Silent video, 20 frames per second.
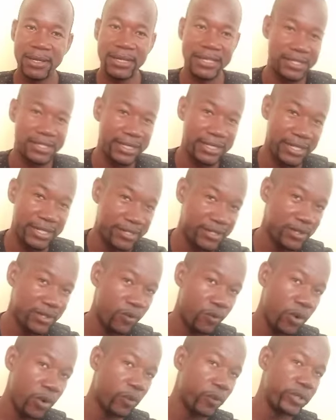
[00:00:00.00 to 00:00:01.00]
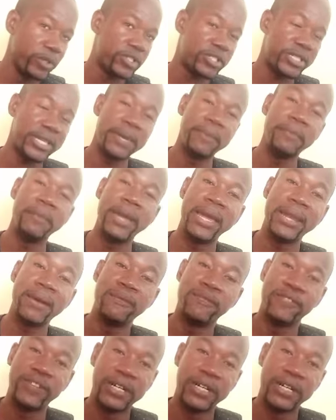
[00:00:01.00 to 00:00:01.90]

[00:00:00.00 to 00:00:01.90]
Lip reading: Listeners, when we say main